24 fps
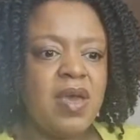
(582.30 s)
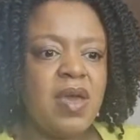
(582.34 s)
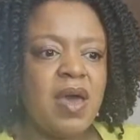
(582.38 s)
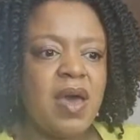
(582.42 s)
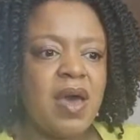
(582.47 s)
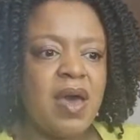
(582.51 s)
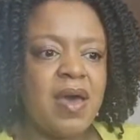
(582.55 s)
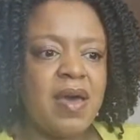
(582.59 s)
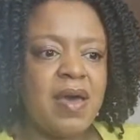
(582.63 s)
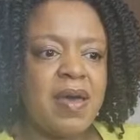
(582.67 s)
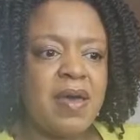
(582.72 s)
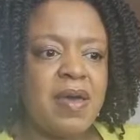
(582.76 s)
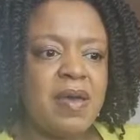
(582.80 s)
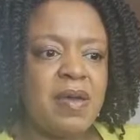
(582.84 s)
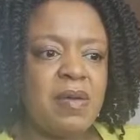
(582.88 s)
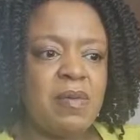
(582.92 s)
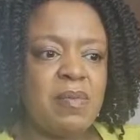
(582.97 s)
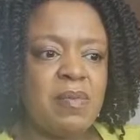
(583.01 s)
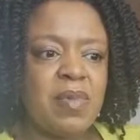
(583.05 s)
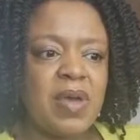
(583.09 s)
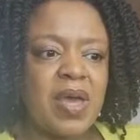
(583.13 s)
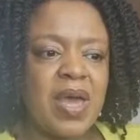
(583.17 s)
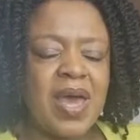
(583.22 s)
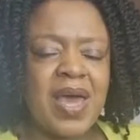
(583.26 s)

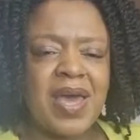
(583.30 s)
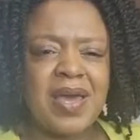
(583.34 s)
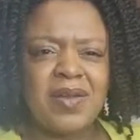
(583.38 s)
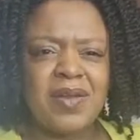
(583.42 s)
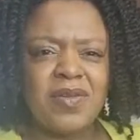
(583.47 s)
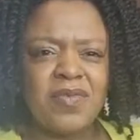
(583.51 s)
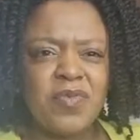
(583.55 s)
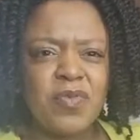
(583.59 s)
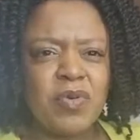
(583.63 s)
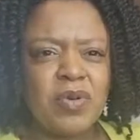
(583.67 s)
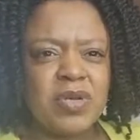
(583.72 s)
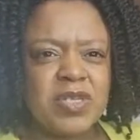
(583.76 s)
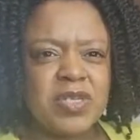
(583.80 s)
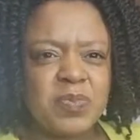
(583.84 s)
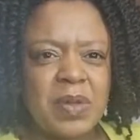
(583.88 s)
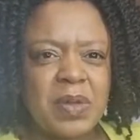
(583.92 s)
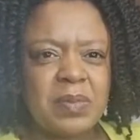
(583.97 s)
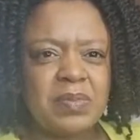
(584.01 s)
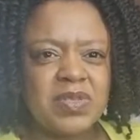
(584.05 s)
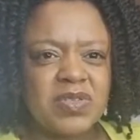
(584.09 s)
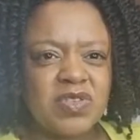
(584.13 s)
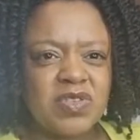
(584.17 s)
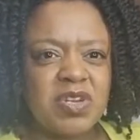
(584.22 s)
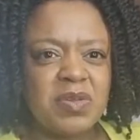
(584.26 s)
Um, and of course,
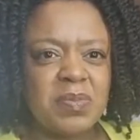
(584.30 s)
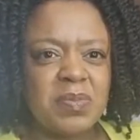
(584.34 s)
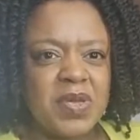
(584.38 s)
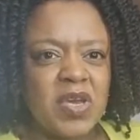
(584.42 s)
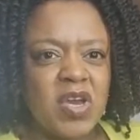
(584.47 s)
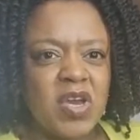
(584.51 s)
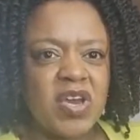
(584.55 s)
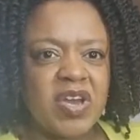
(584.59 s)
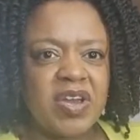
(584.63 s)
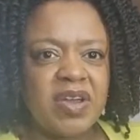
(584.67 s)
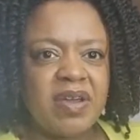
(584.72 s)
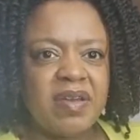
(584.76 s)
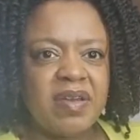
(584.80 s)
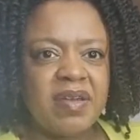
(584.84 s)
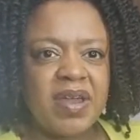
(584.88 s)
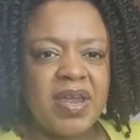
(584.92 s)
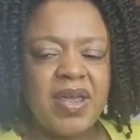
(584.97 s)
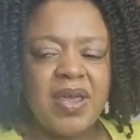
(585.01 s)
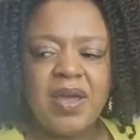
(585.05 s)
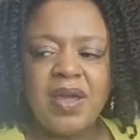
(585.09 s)
baby's going to be hungry.